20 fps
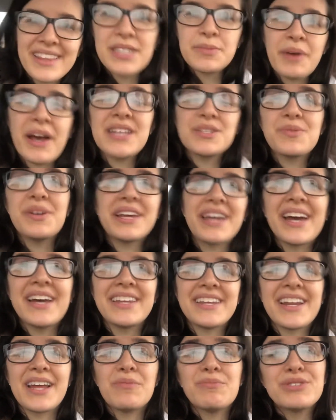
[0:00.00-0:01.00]
this past
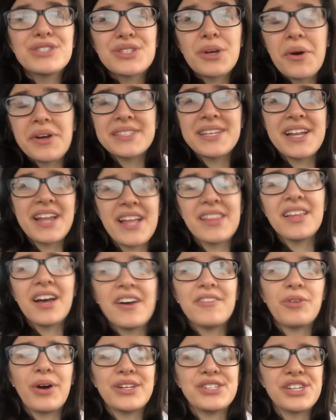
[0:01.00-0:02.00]
weekend and I'm so excited. I
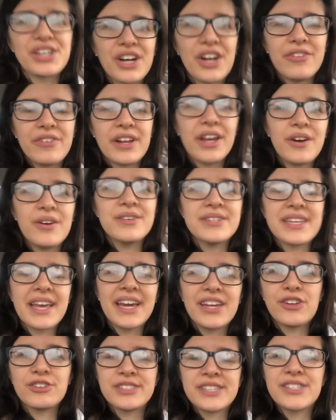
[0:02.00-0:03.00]
love watching her videos
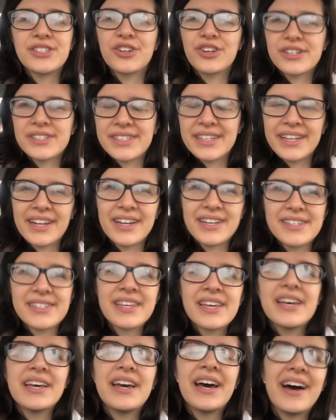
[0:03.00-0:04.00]
and her sister Christina's
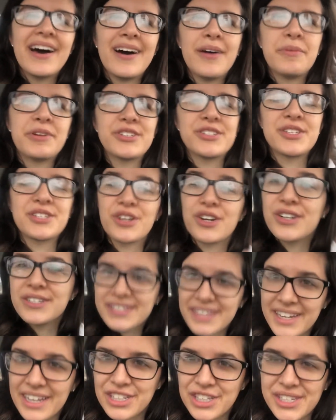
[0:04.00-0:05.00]
um, and her sister
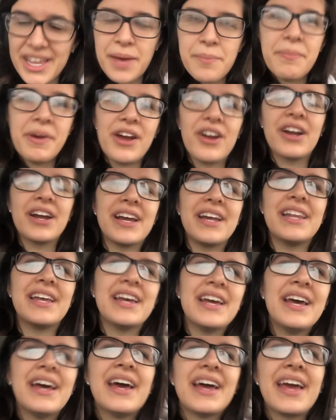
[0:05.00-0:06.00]
Christina just got married
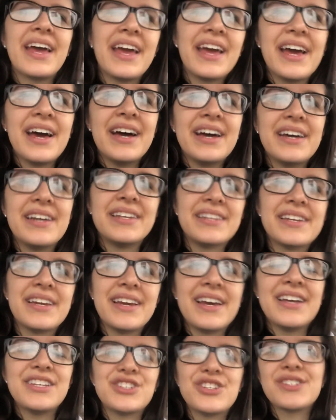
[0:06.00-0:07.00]
and
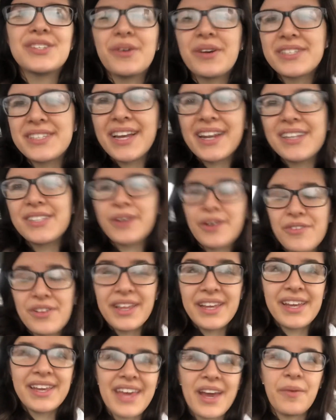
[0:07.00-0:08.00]
it's just so exciting. So I
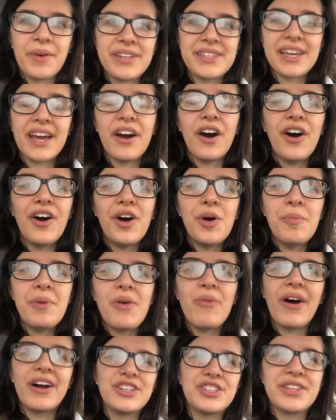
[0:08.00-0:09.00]
really can't wait to get home
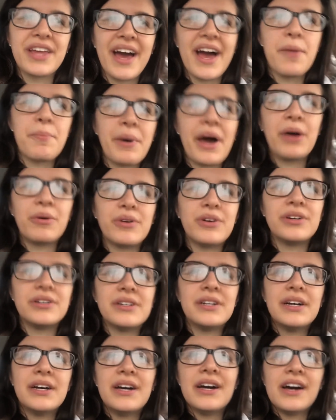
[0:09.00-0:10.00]
and watch that but I
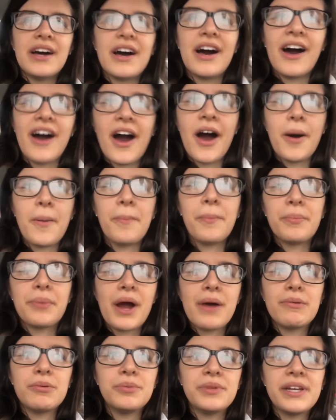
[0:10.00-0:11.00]
will um,
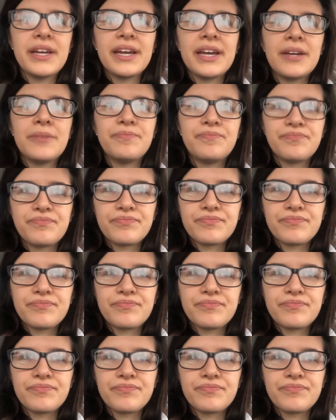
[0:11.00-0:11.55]
probably